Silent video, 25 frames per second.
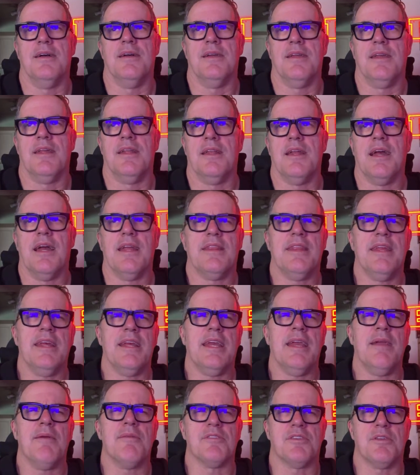And I think
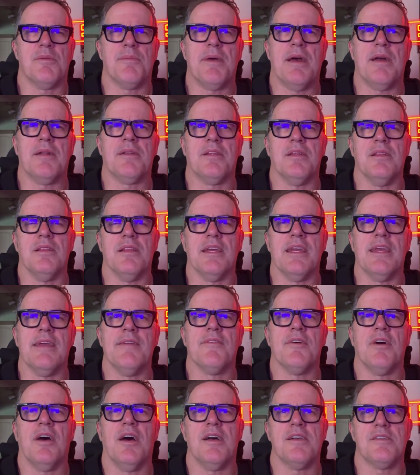he was about to leave
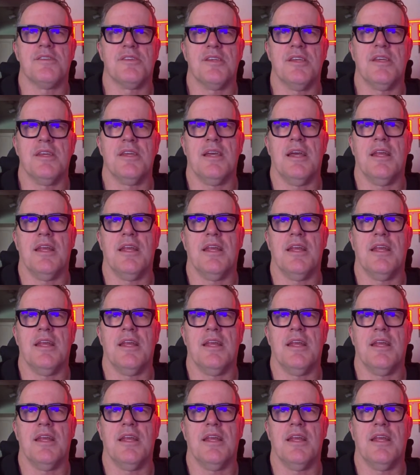Ozzy.